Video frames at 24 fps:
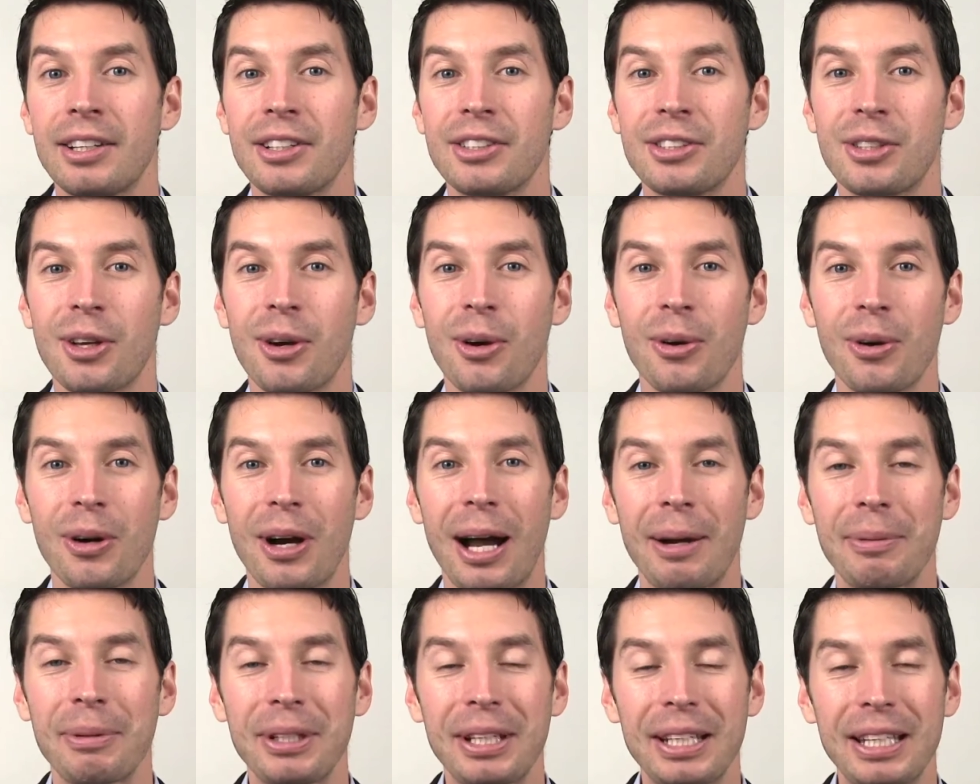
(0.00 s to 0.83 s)
So
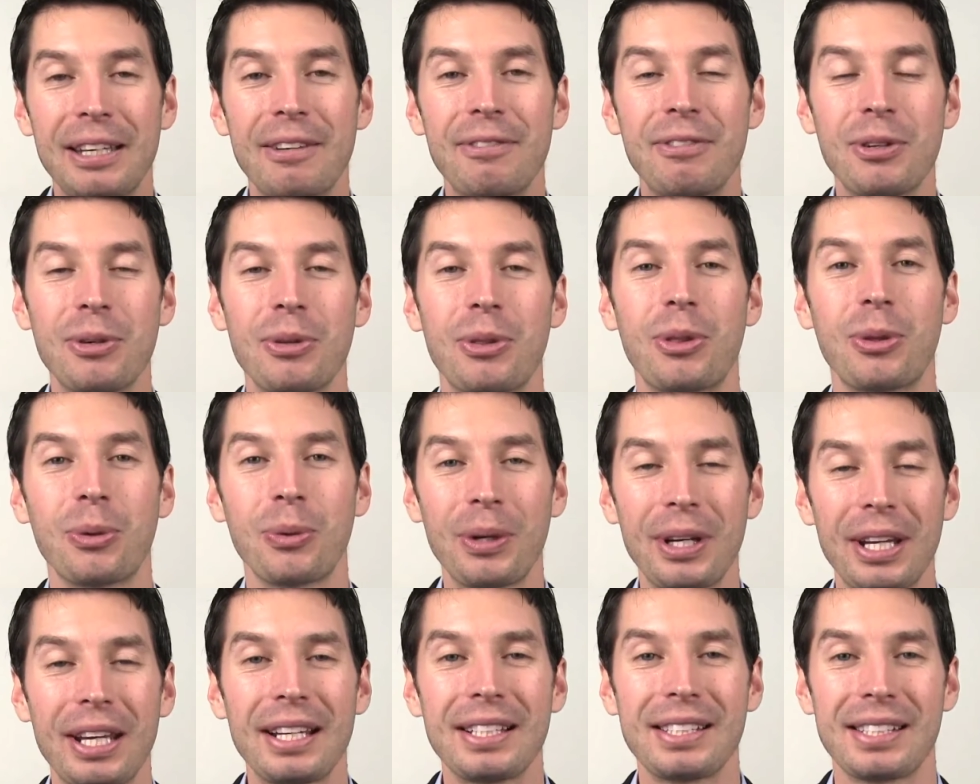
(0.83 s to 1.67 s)
I'm going to give you
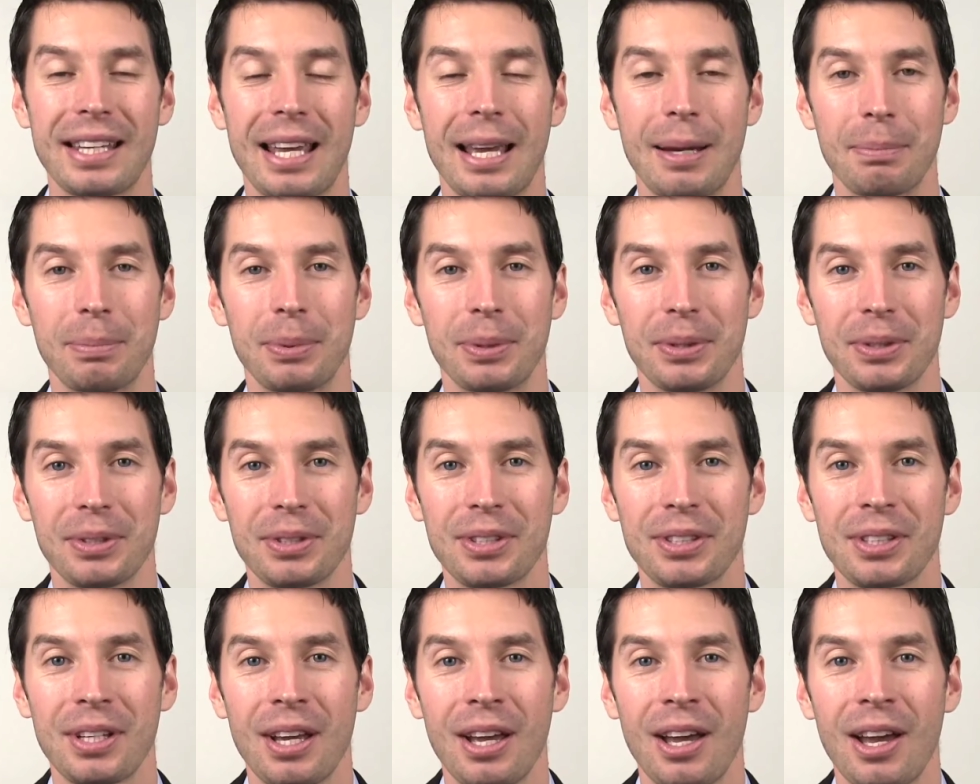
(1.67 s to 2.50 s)
3
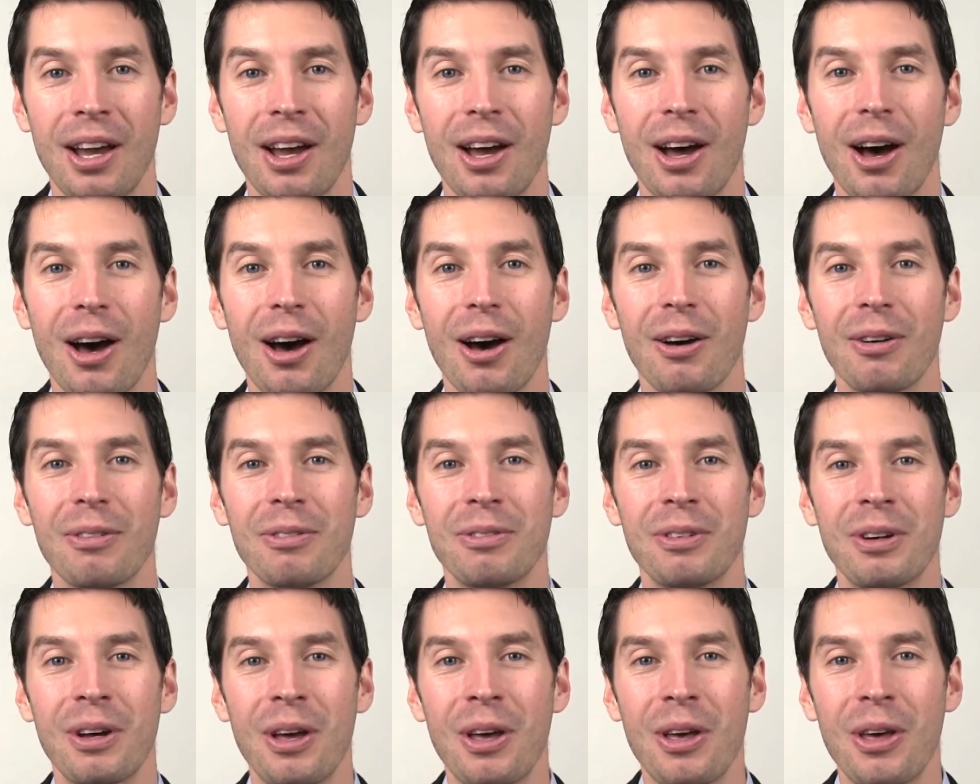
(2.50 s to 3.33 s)
examples
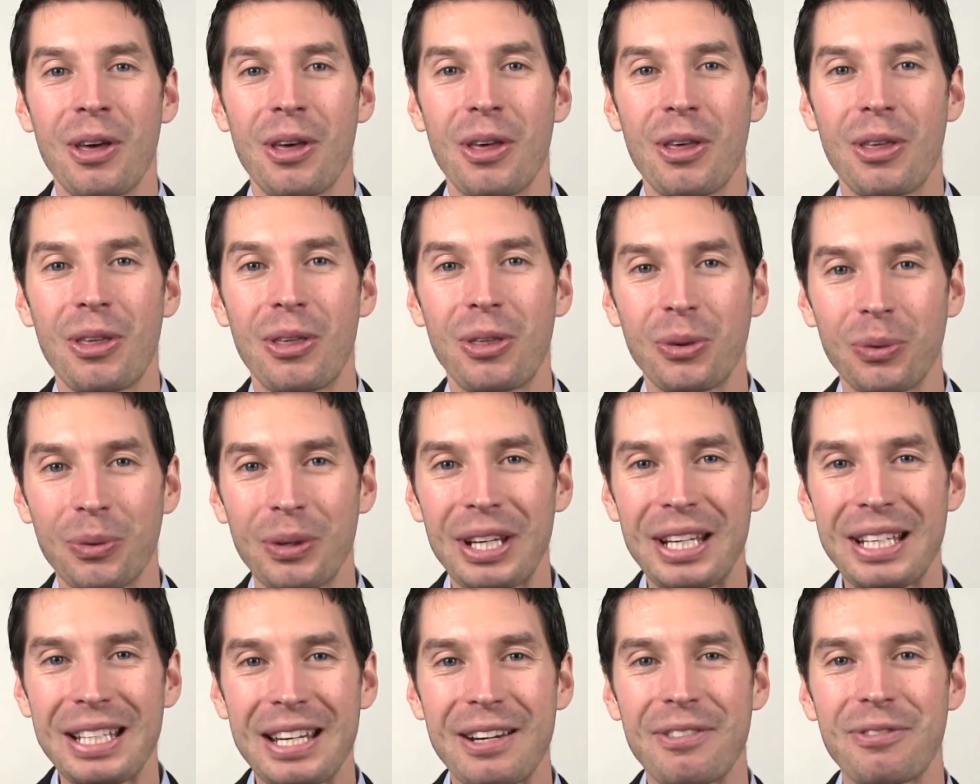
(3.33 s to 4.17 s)
of
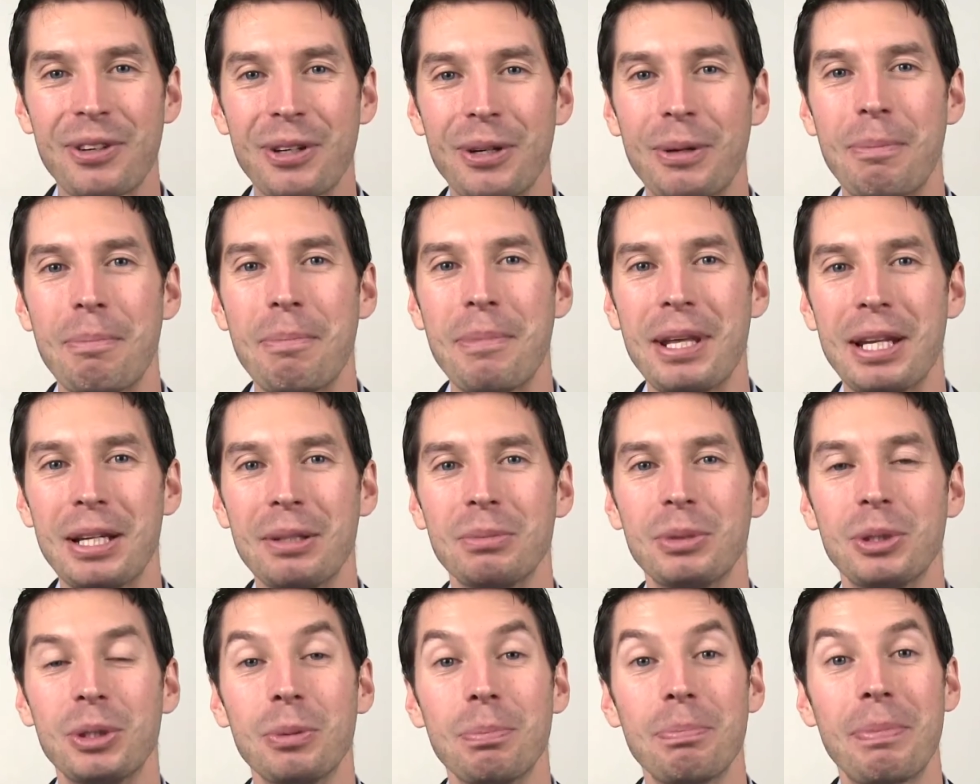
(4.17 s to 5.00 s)
3 different
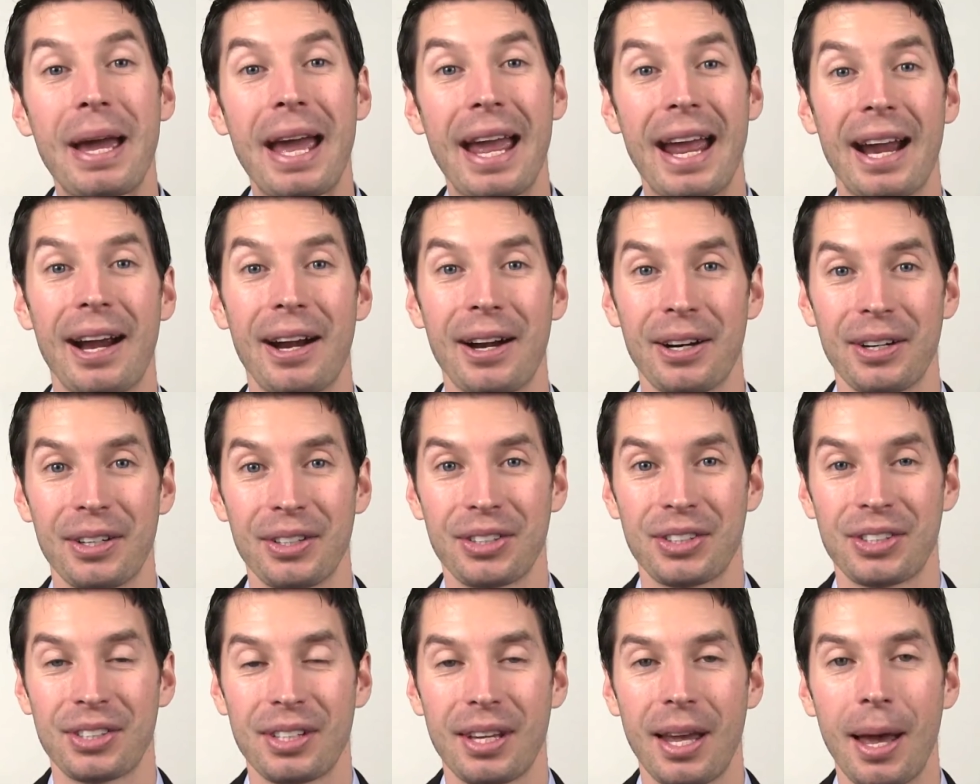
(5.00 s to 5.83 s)
minimal
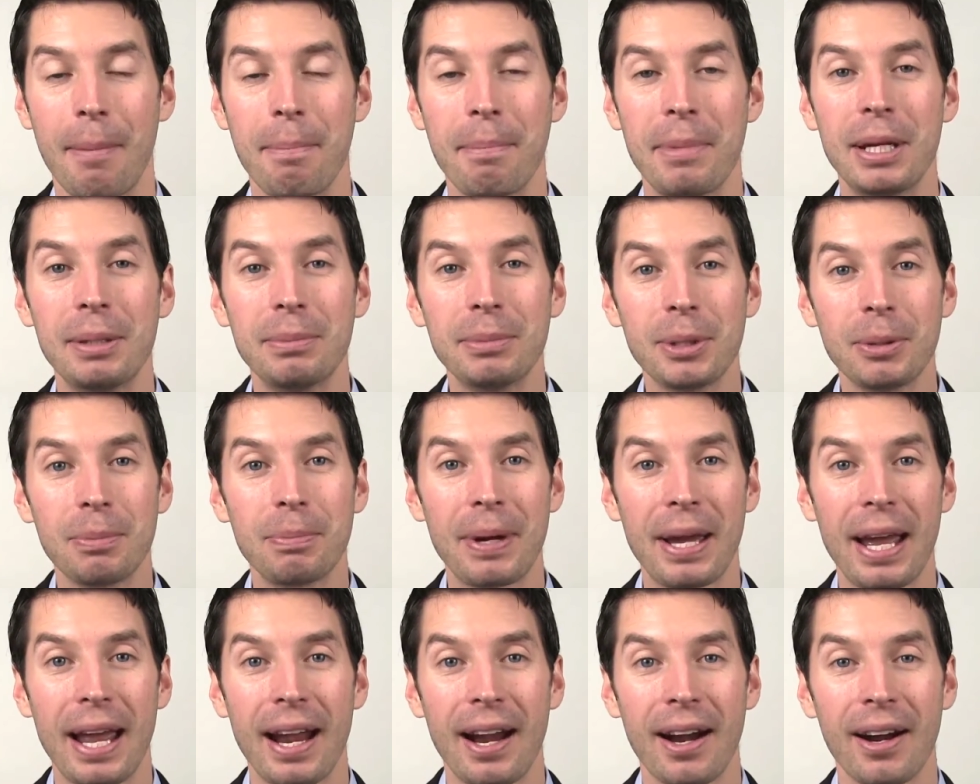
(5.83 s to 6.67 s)
pairs. A minimal
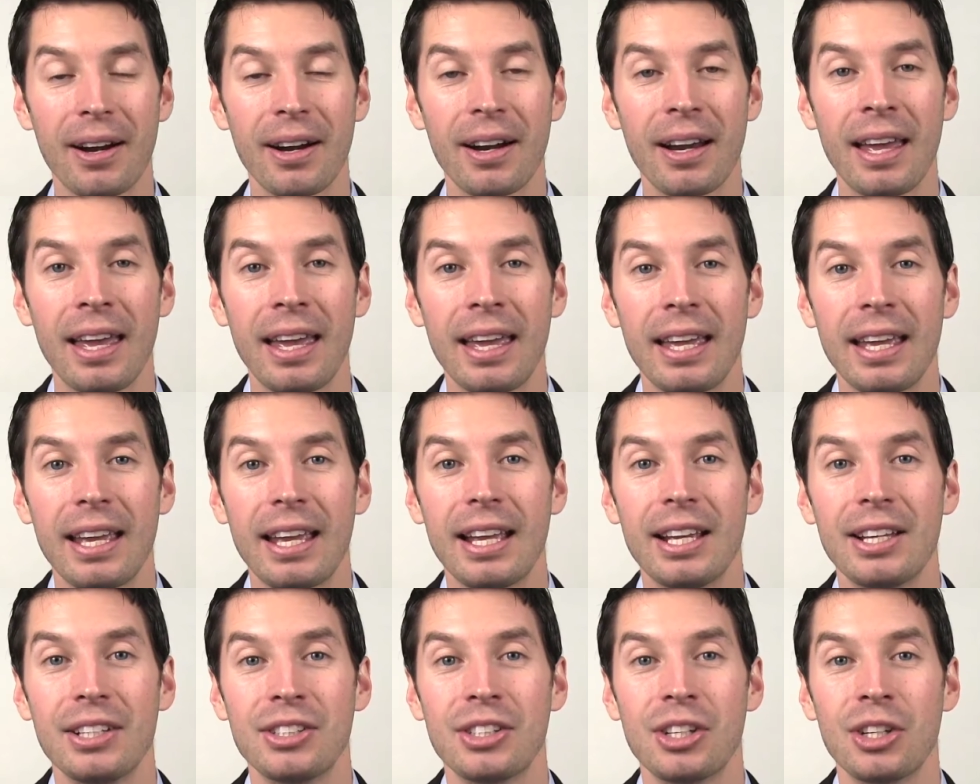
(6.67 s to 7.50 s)
pair
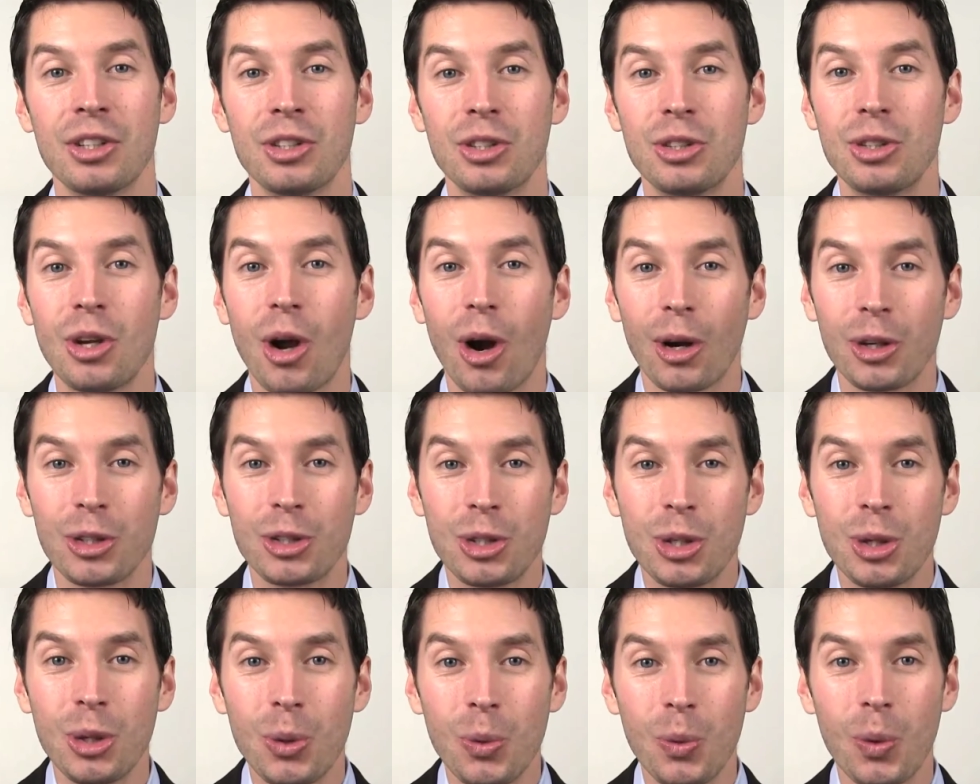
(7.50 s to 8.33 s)
are
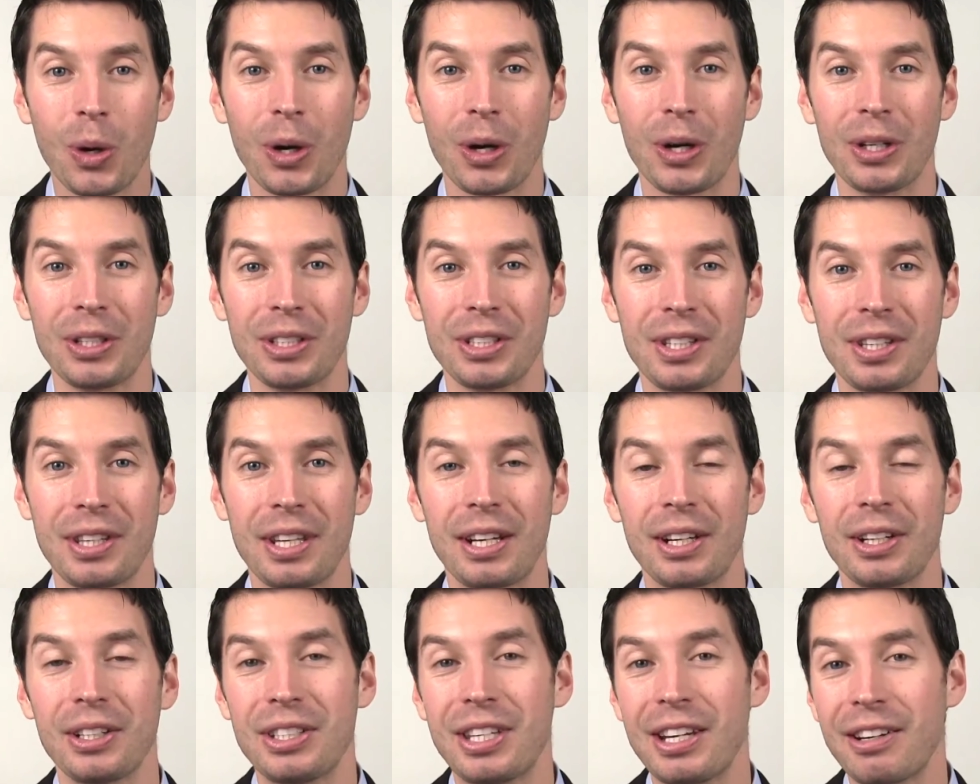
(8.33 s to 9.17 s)
2 words
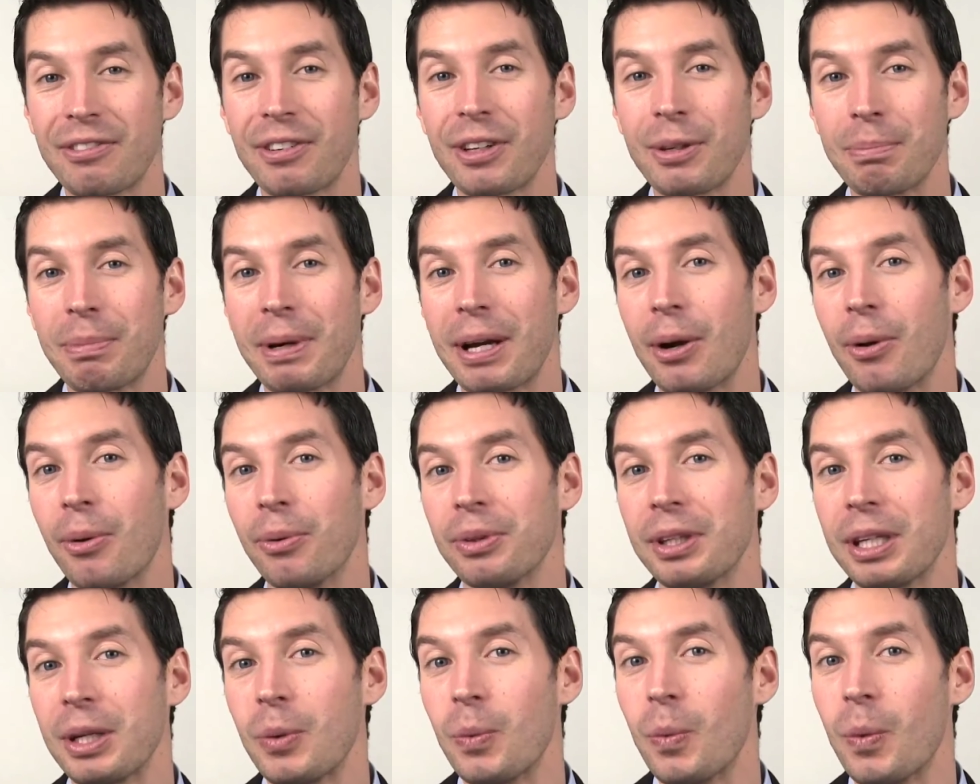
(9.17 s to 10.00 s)
that are different by
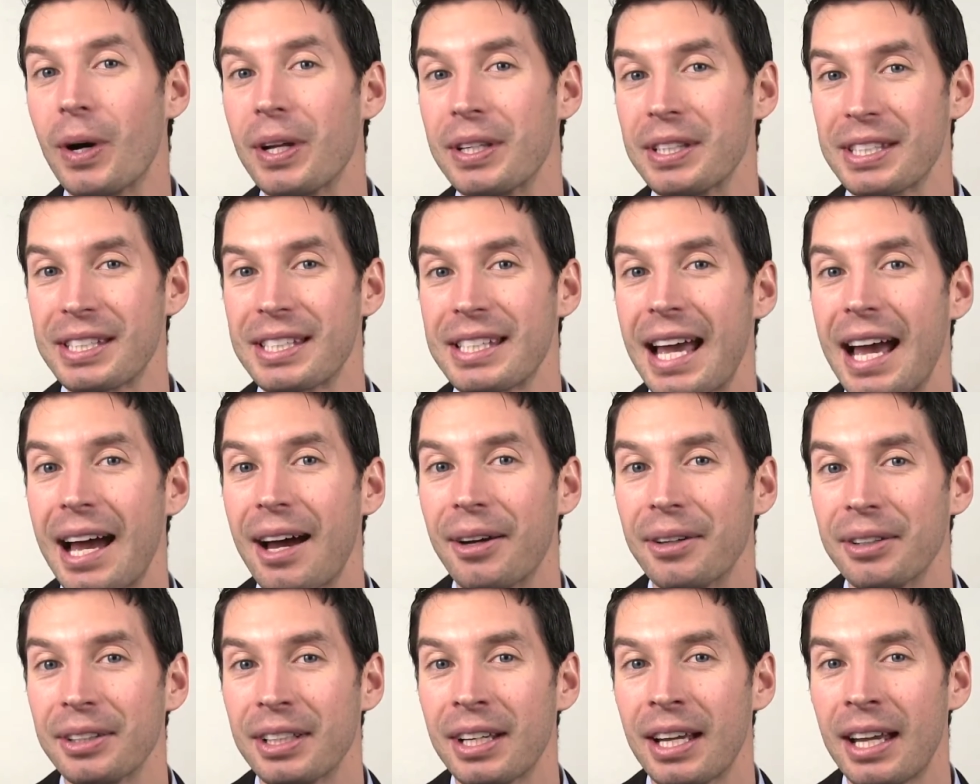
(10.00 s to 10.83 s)
only 1
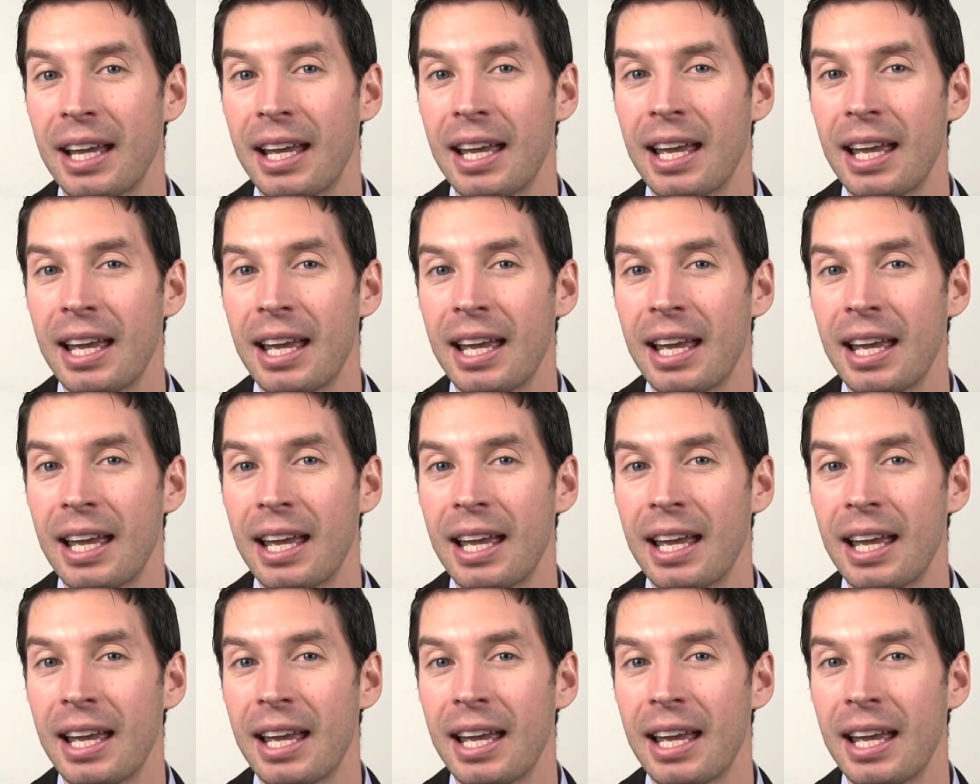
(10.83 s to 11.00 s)
sound.